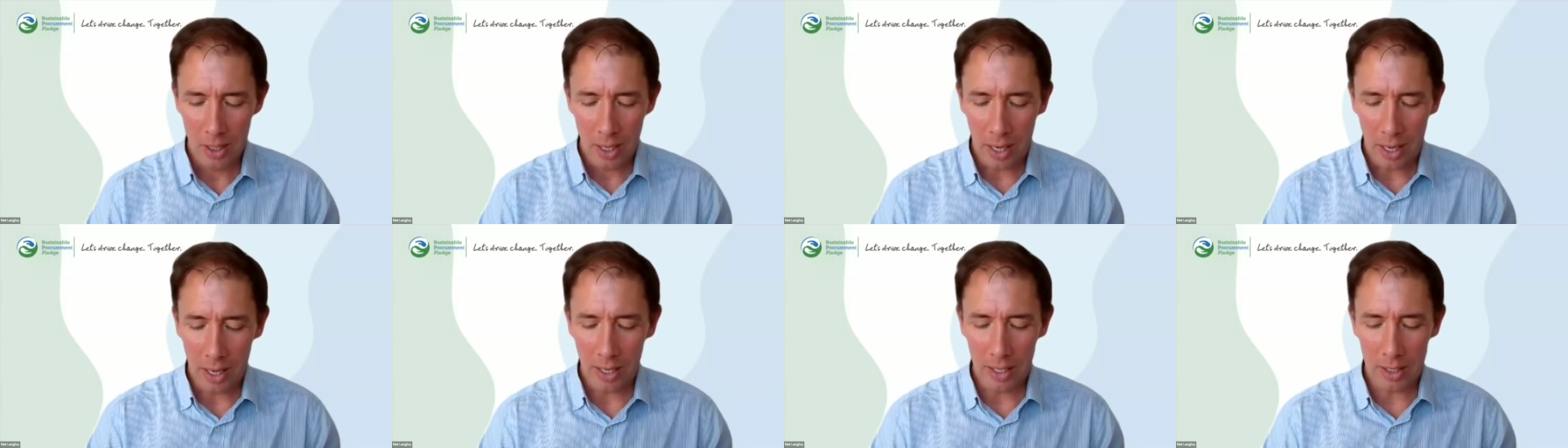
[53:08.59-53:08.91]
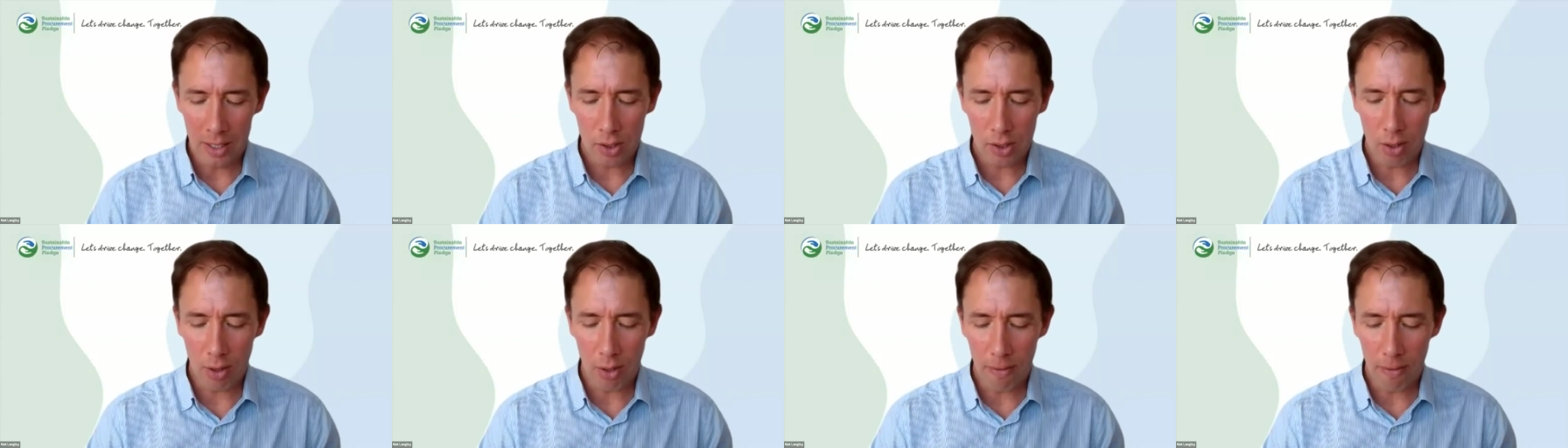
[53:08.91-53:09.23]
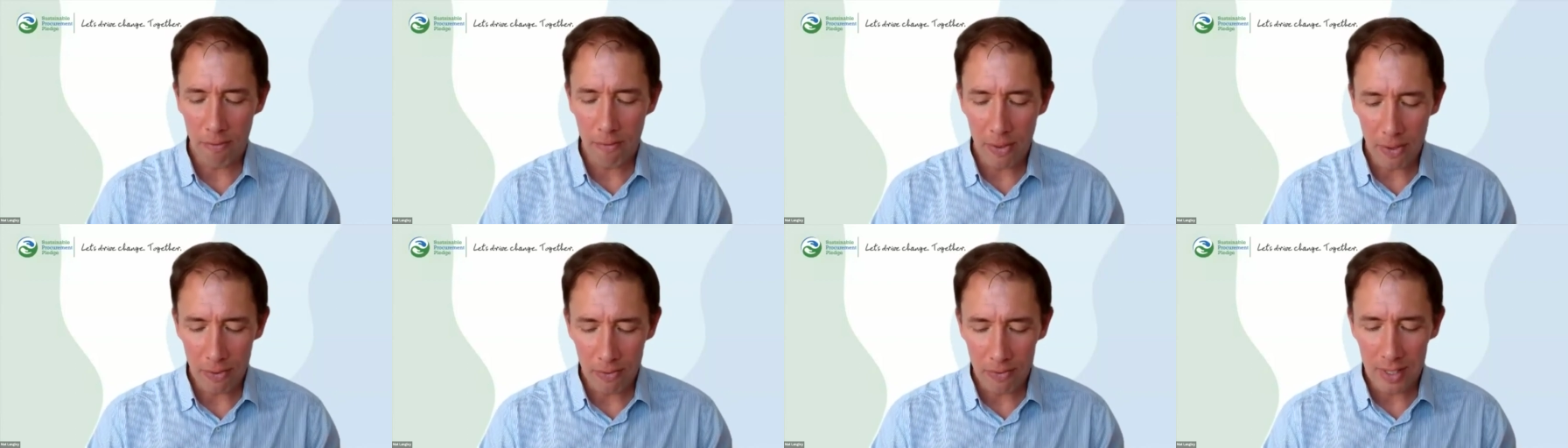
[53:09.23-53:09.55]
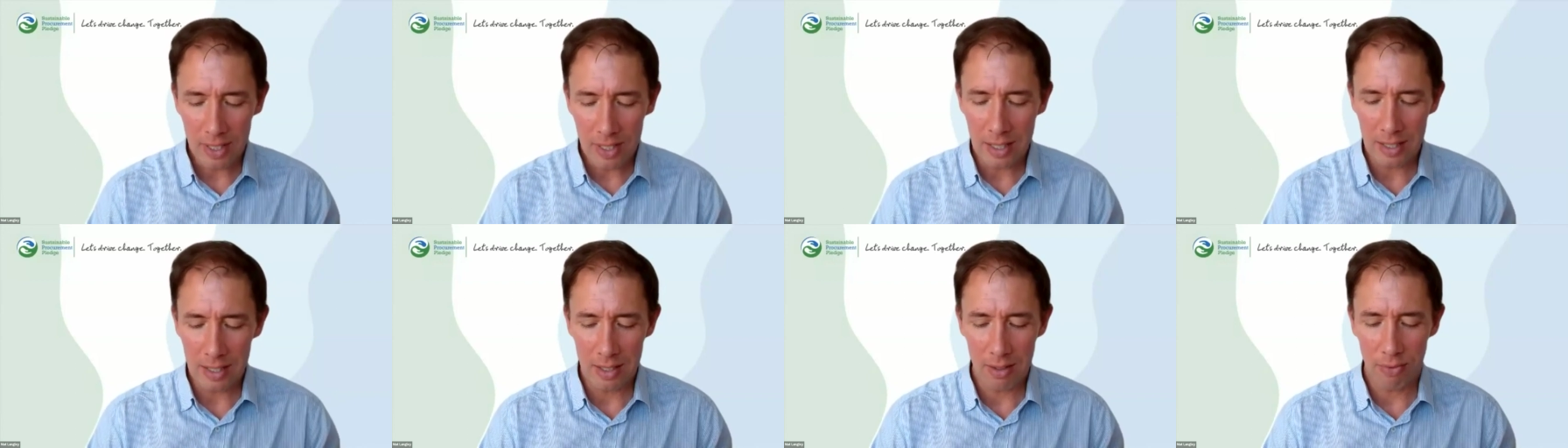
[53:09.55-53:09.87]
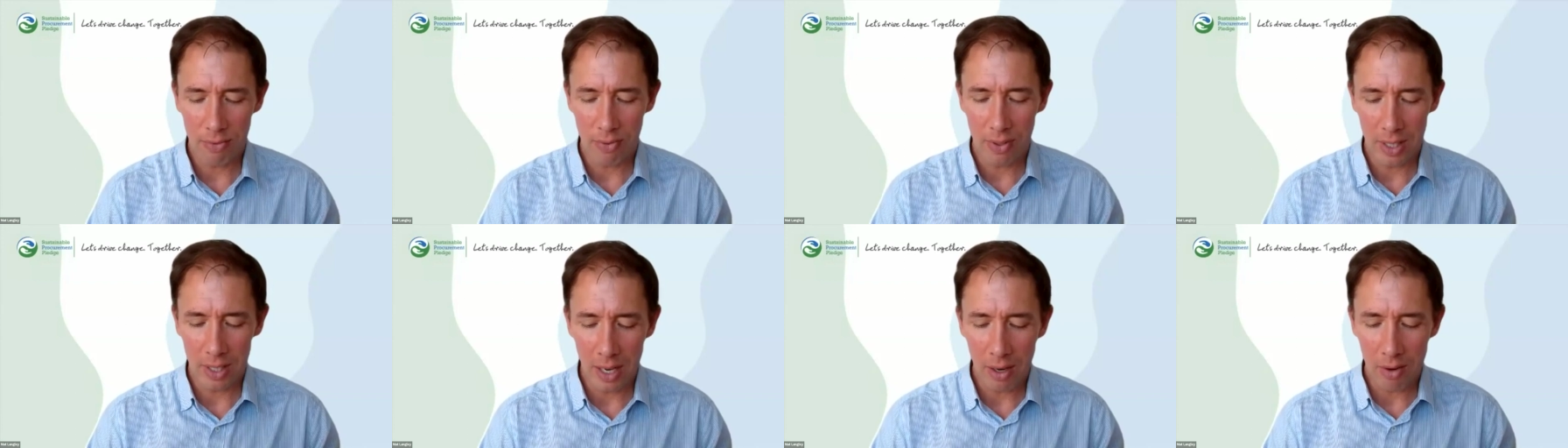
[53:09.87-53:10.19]
and it's got fifteen
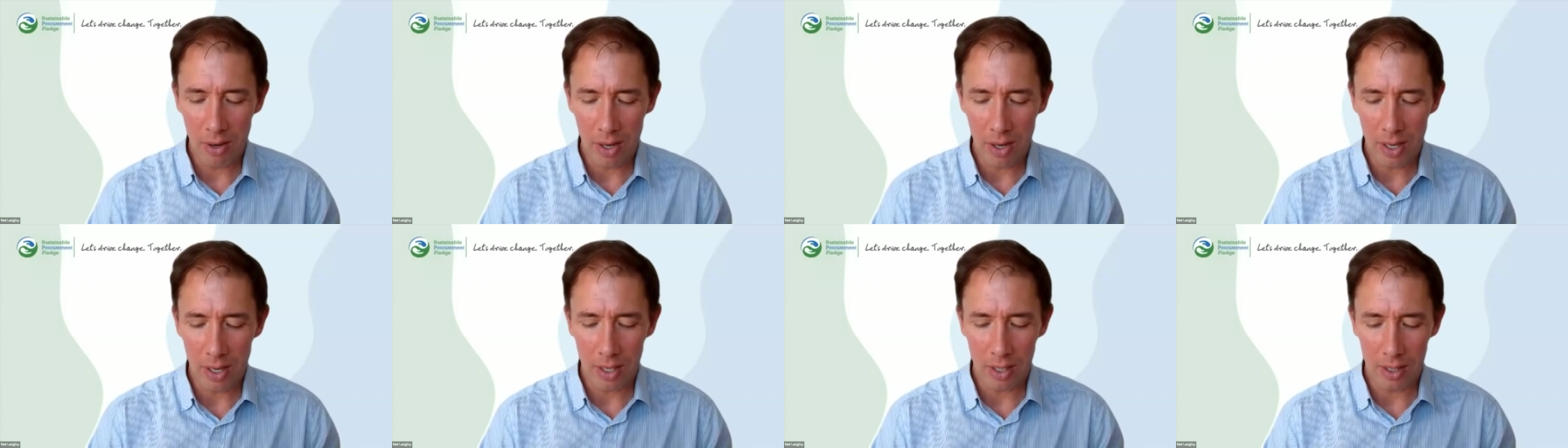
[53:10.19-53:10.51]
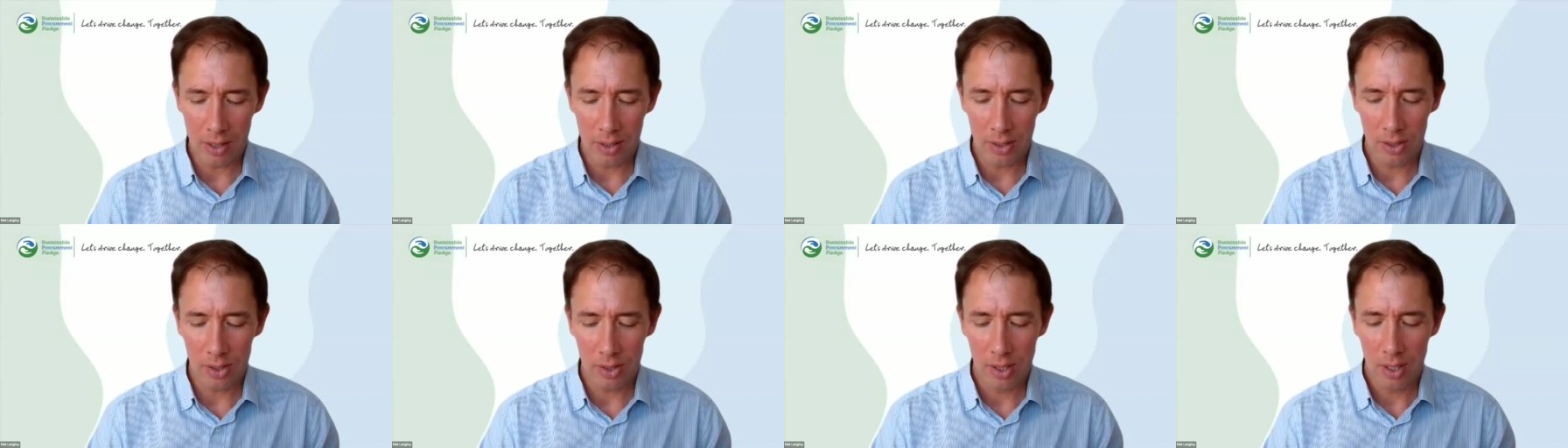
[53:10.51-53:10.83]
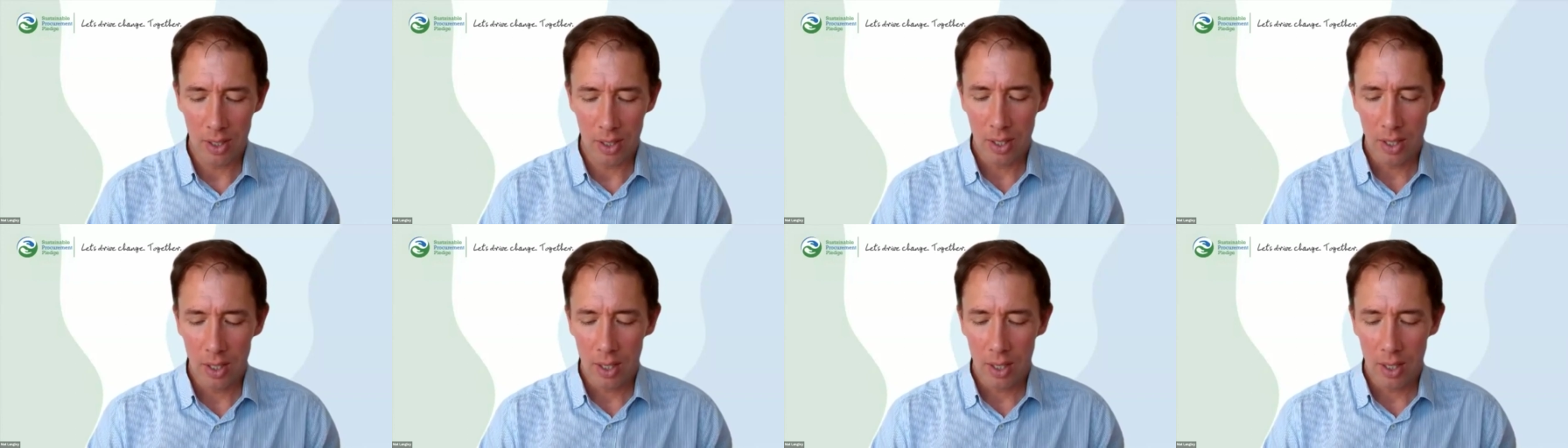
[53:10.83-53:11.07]
different areas.